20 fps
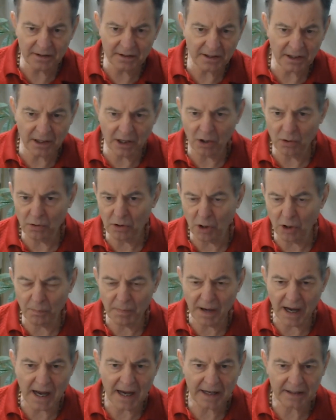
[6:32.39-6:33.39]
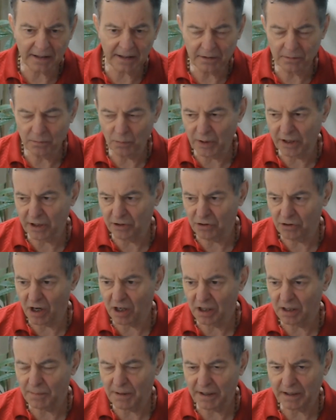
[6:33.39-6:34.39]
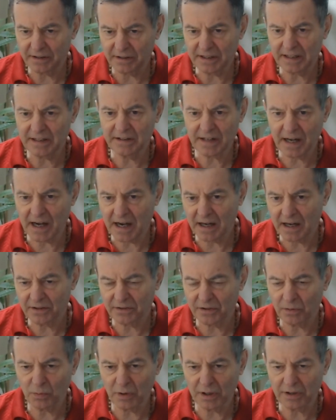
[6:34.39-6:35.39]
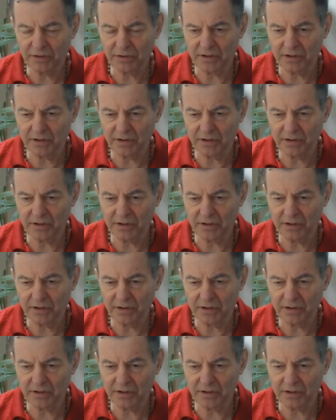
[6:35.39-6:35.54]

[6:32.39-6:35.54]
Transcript: you know go back and we can talk about a detox and what is